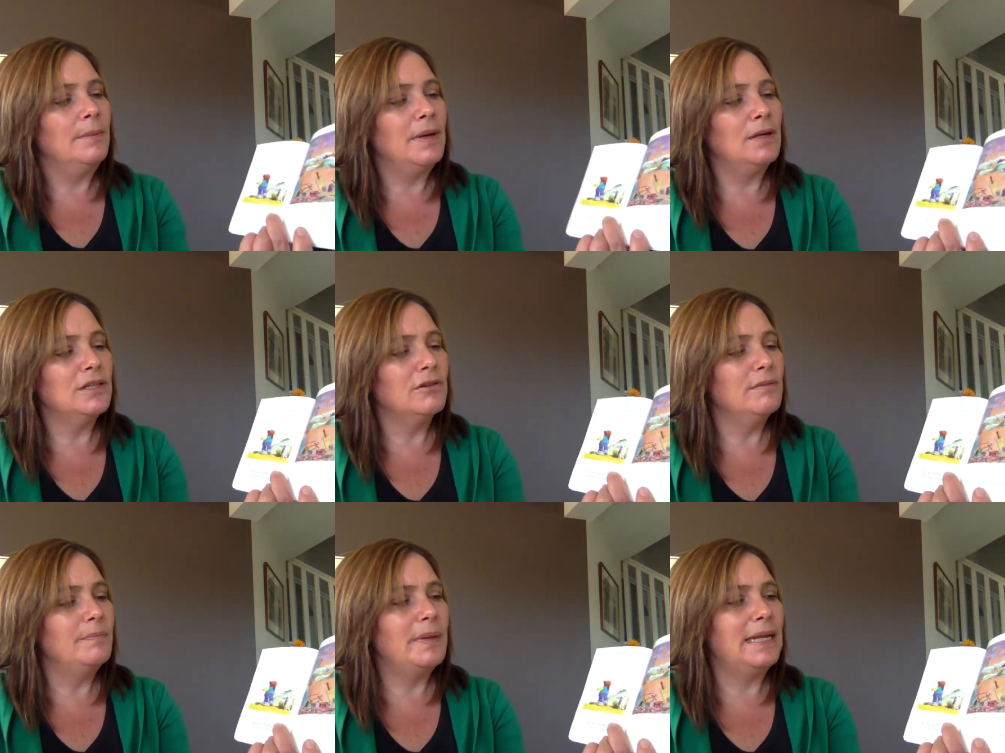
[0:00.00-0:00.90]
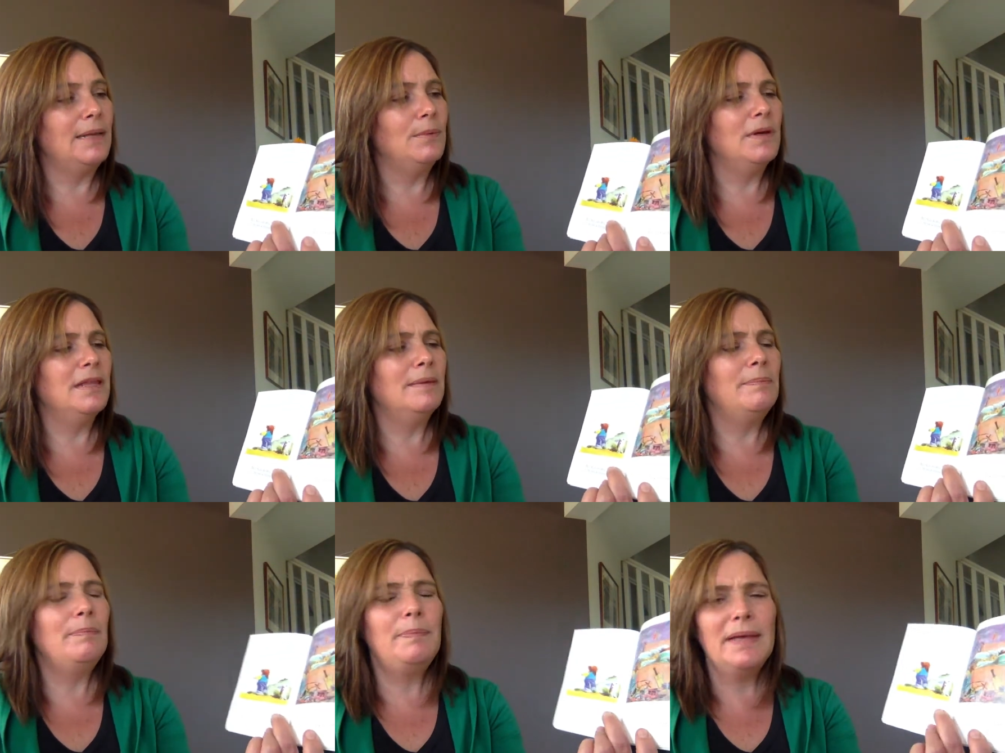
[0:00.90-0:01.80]
But Oscar and Billy were the
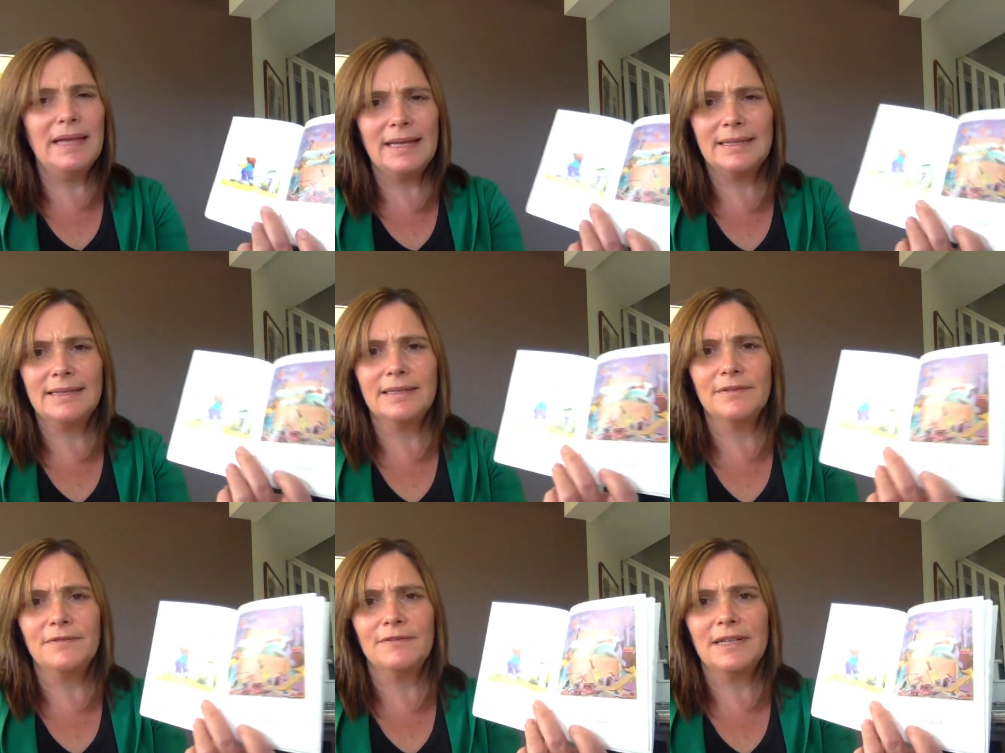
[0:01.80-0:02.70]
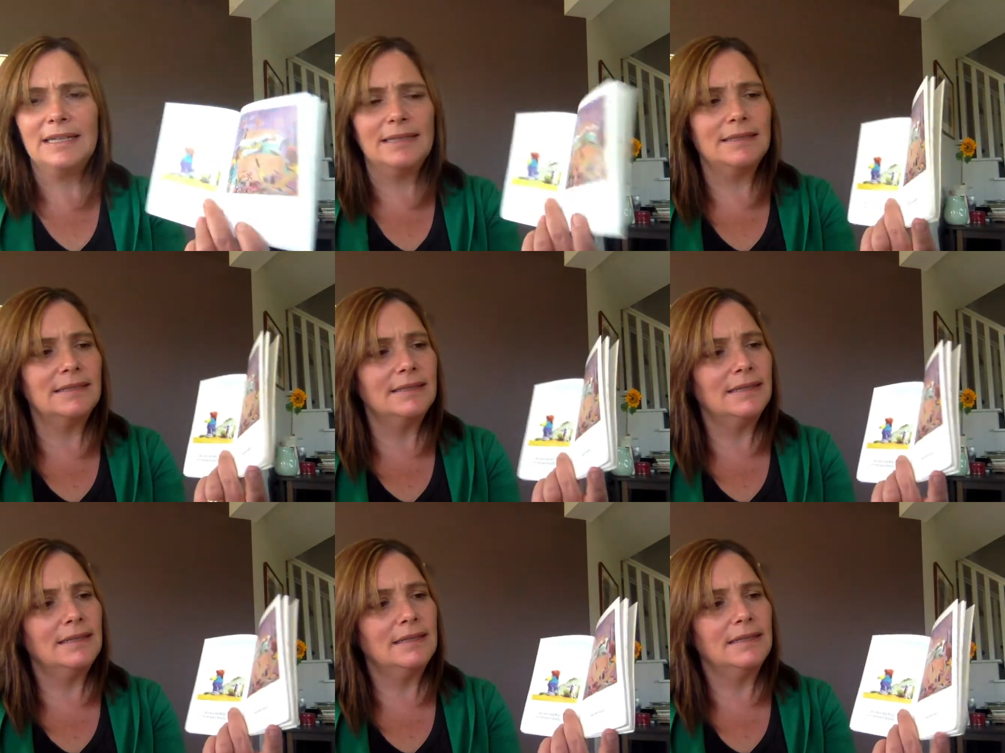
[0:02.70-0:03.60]
best of friends,
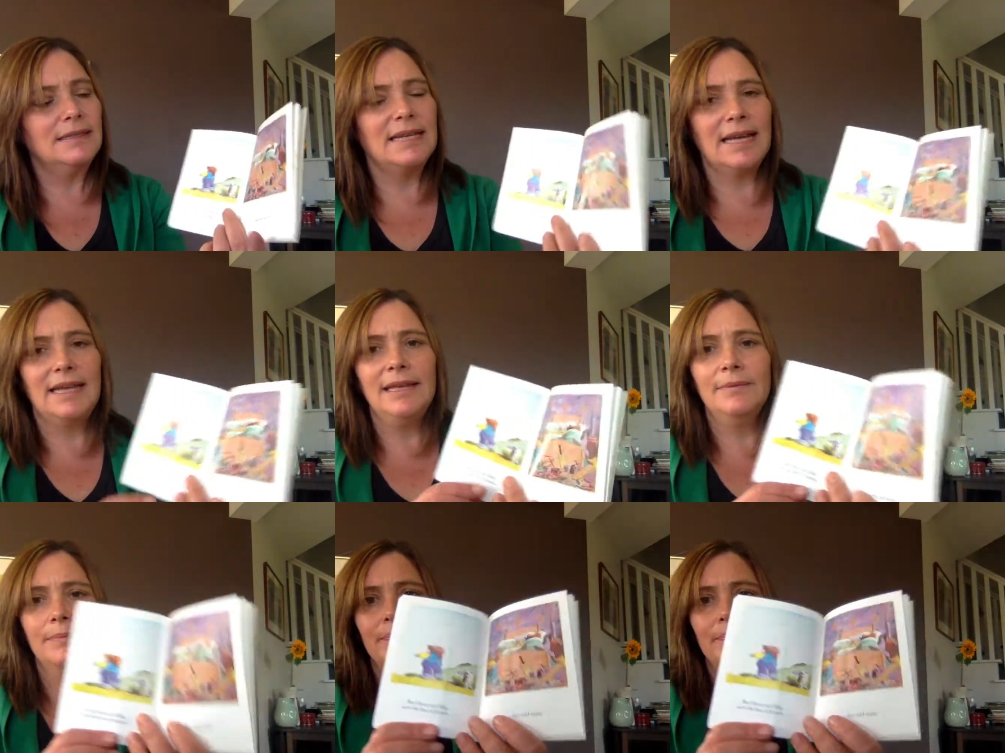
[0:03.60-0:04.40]
day